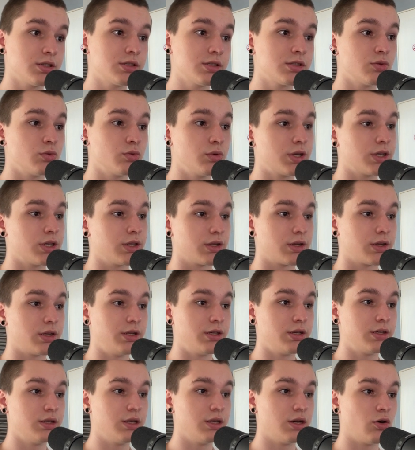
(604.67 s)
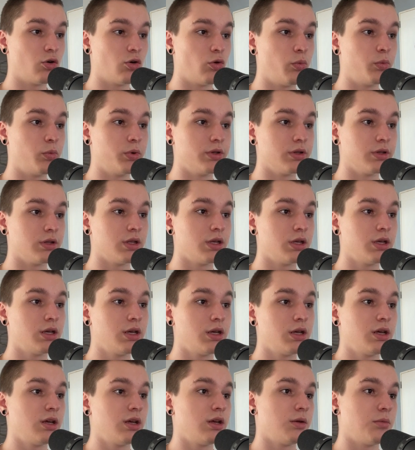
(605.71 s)
so we can click the open
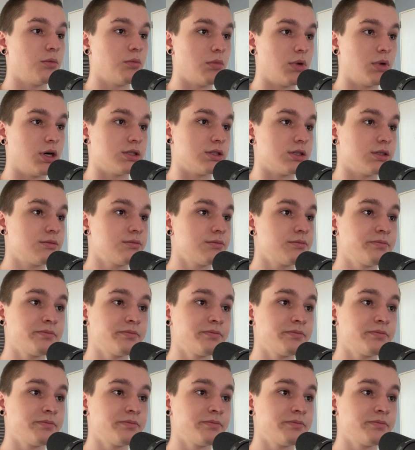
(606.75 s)
button.